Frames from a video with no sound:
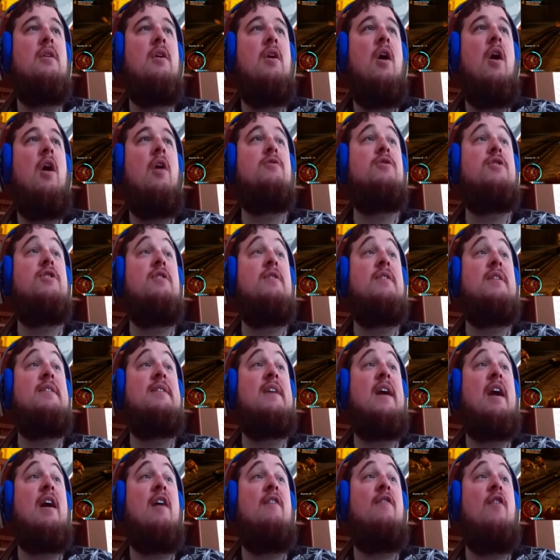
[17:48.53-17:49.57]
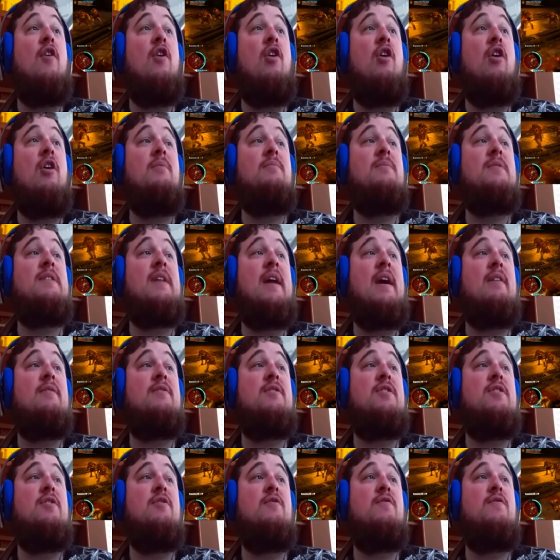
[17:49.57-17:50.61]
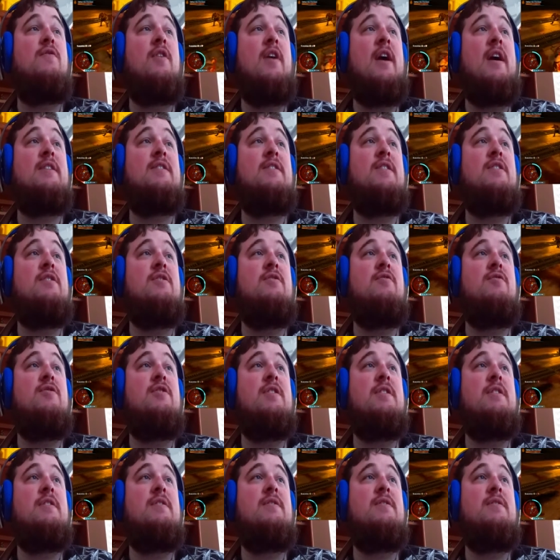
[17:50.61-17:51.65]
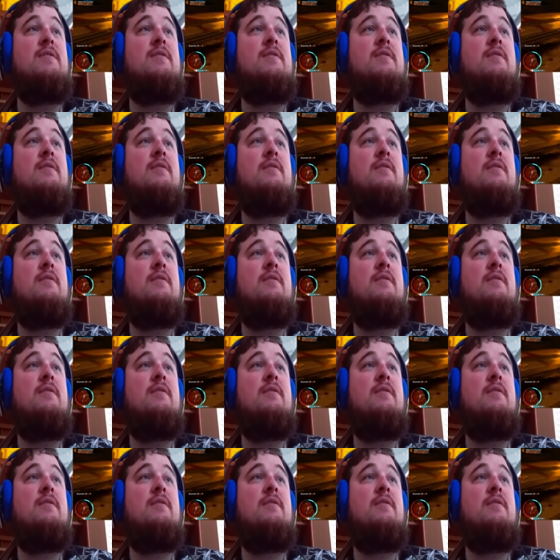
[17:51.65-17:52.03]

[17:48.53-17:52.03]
Oh, so you can take off arms now, too, for executions.